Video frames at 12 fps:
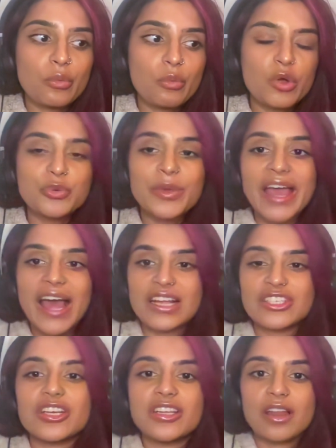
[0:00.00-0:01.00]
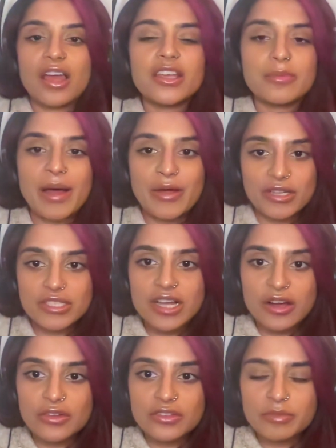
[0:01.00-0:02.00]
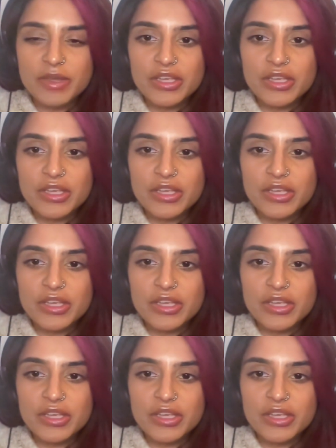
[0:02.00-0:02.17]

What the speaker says: what do we actually like about ourselves,